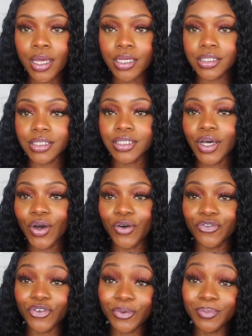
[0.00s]
So
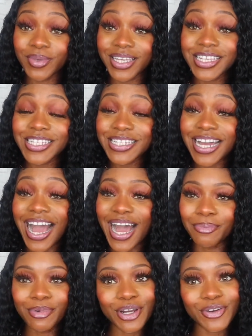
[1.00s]
for me,
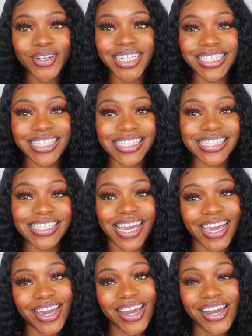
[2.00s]
I'm gonna rate this
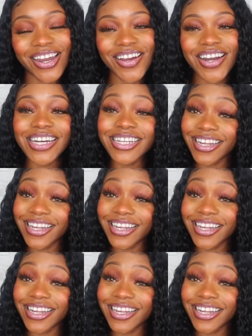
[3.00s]
hair a